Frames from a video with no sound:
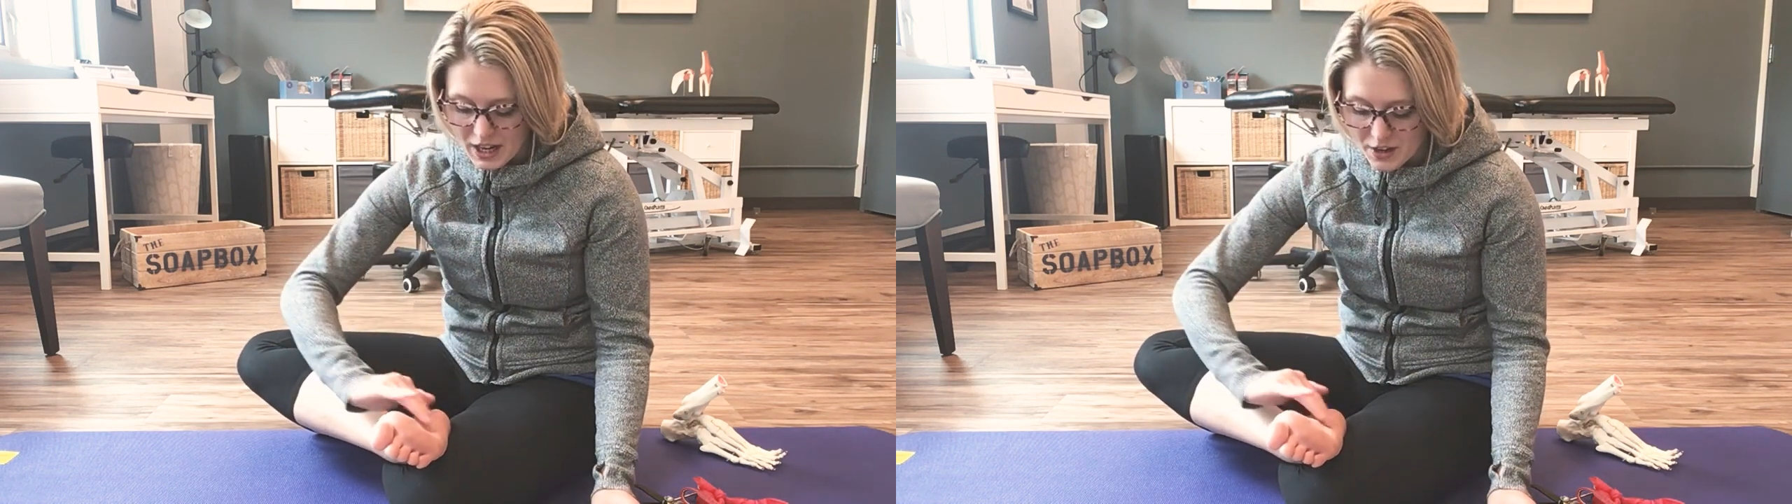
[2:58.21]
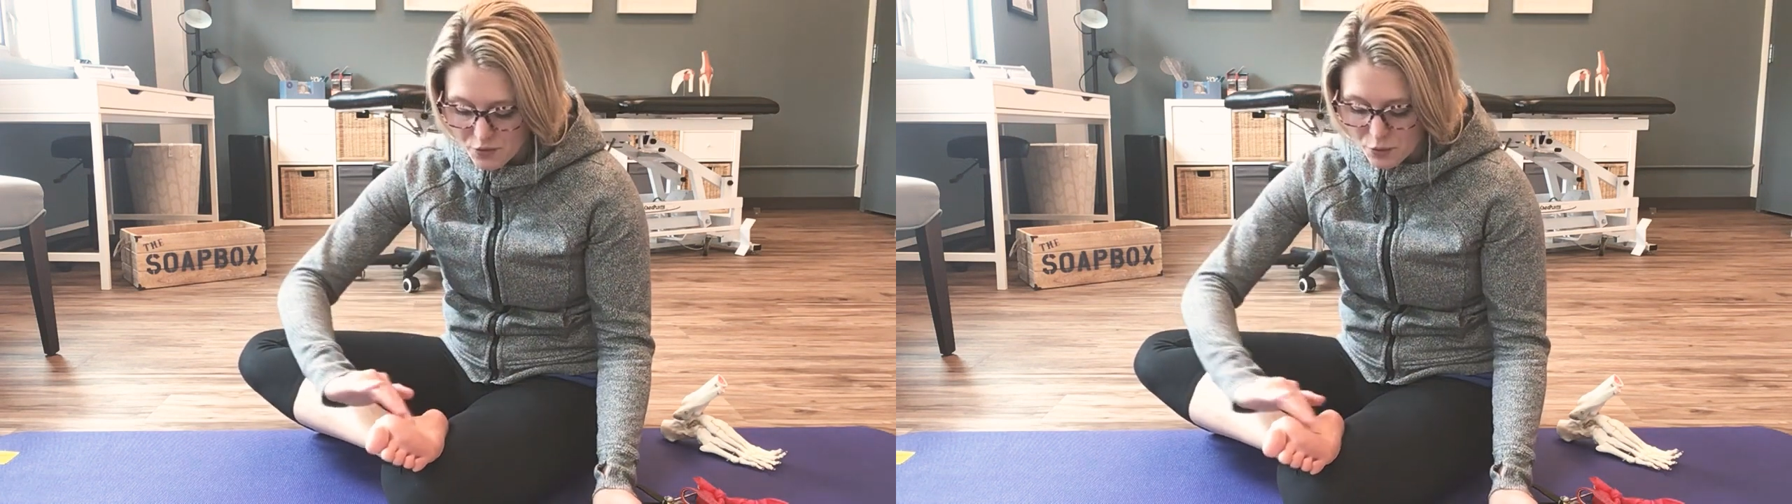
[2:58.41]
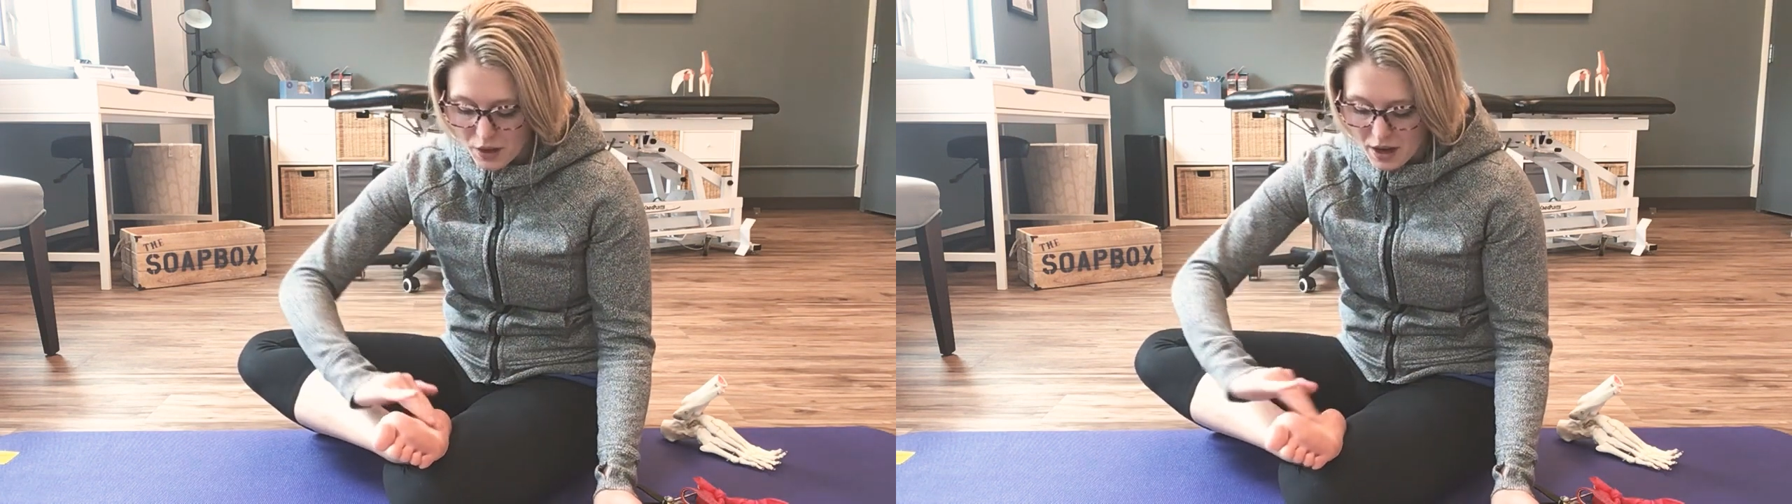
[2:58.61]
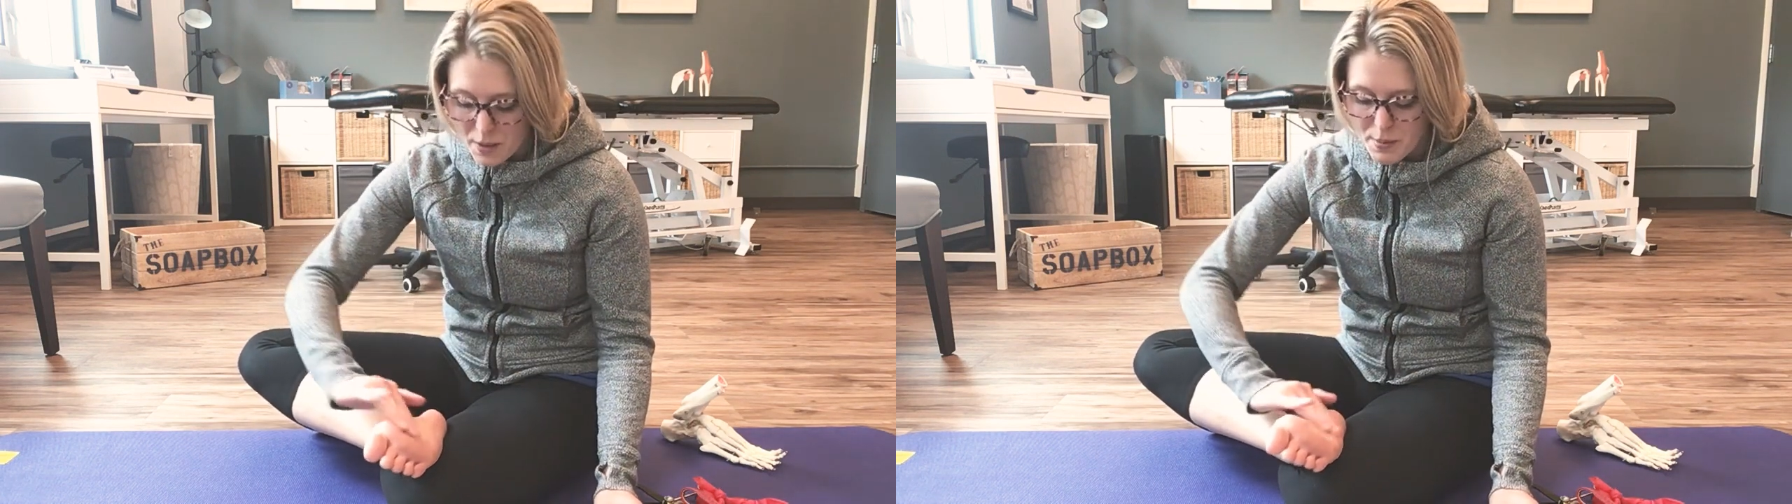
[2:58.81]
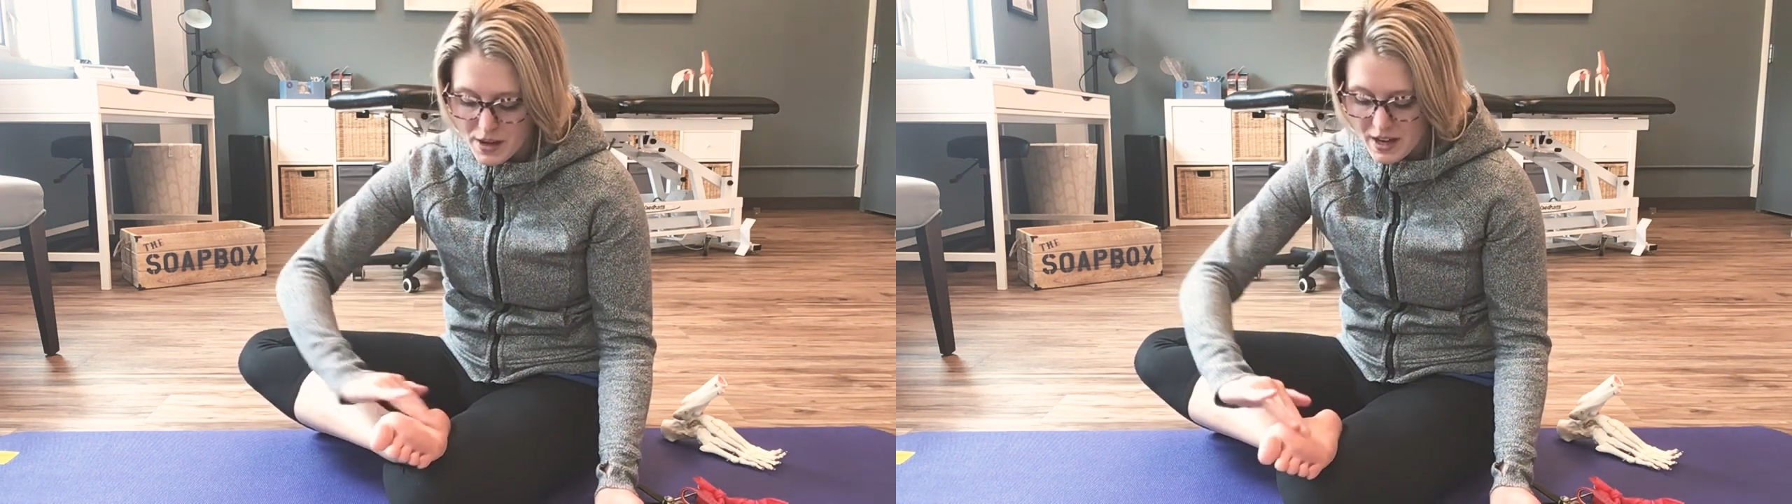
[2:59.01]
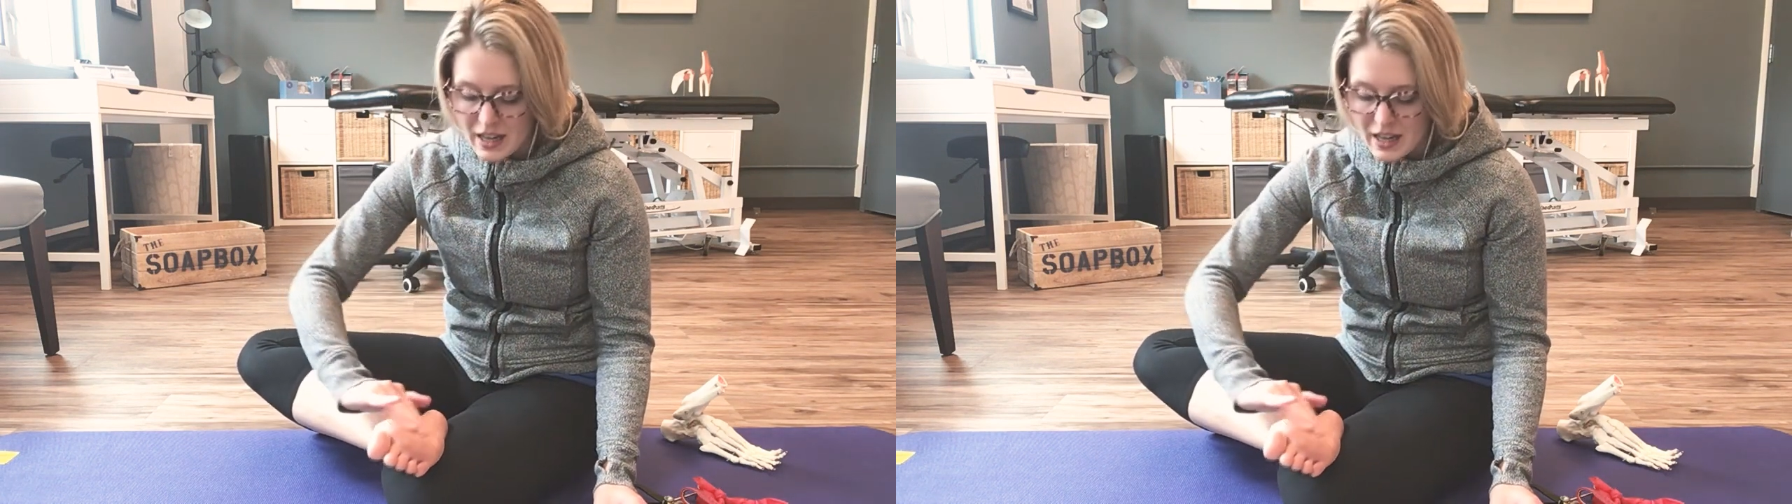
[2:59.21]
kind of rub